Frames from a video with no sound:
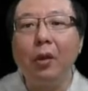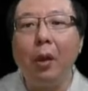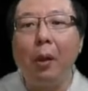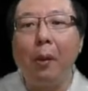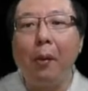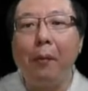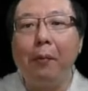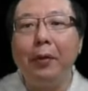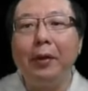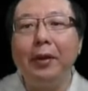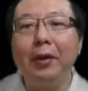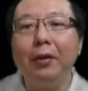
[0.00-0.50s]

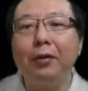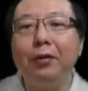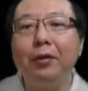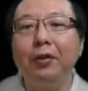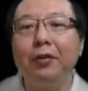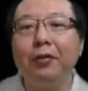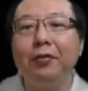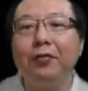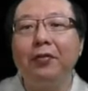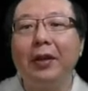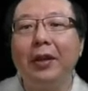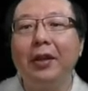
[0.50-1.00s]
We're now going
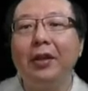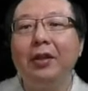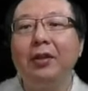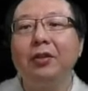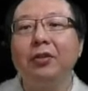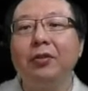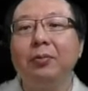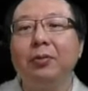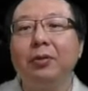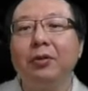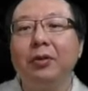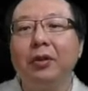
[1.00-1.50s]
to find
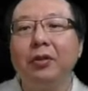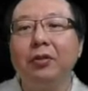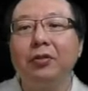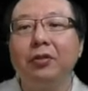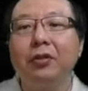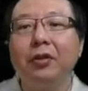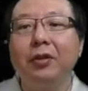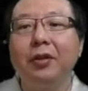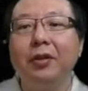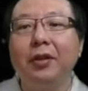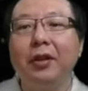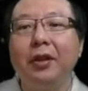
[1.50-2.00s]
this and
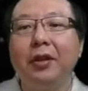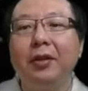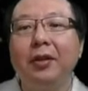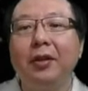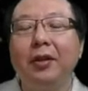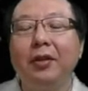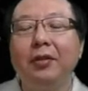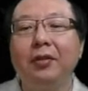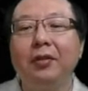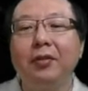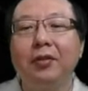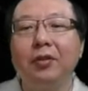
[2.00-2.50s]
store the
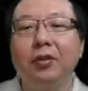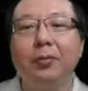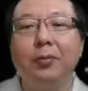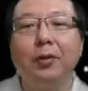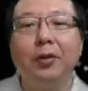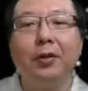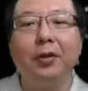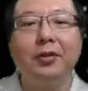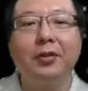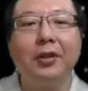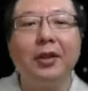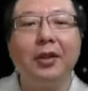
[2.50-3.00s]
index of the
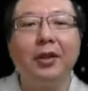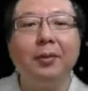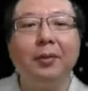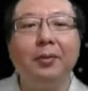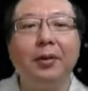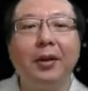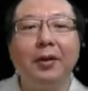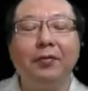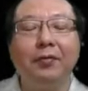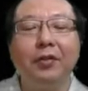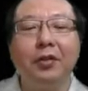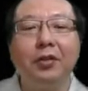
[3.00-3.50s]
smallest
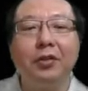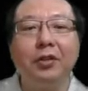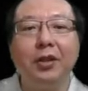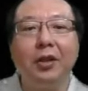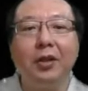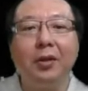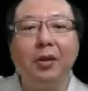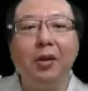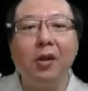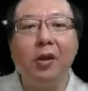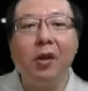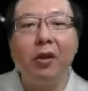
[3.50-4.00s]
element after
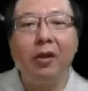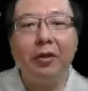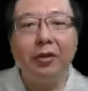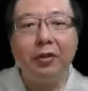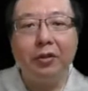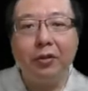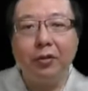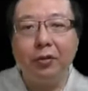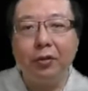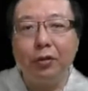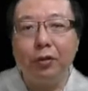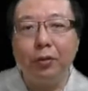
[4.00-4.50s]
j.
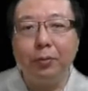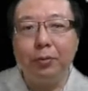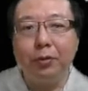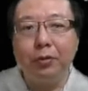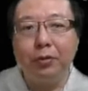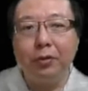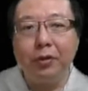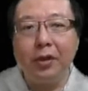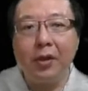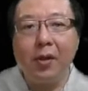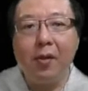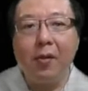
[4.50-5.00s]
So we look
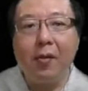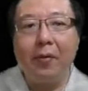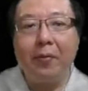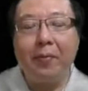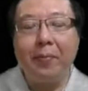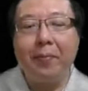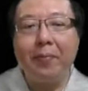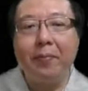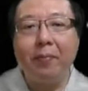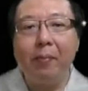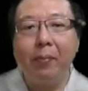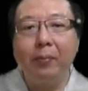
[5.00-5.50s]
through here,
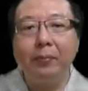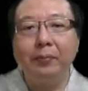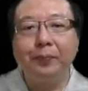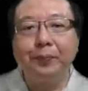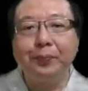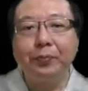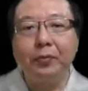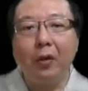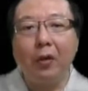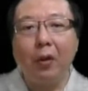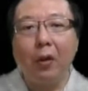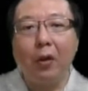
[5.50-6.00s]

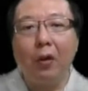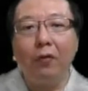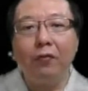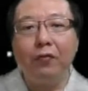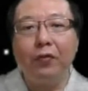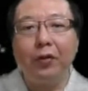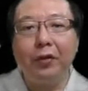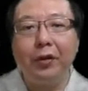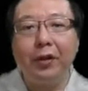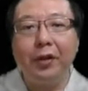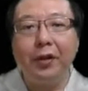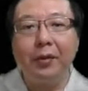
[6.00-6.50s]
look
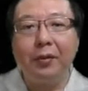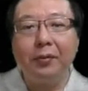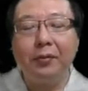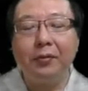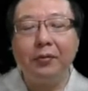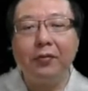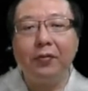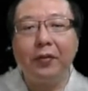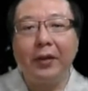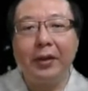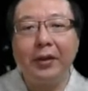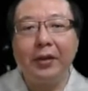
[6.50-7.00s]
for it,
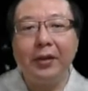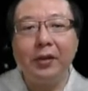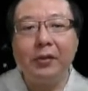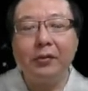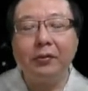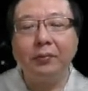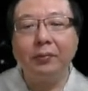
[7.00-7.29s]
find it,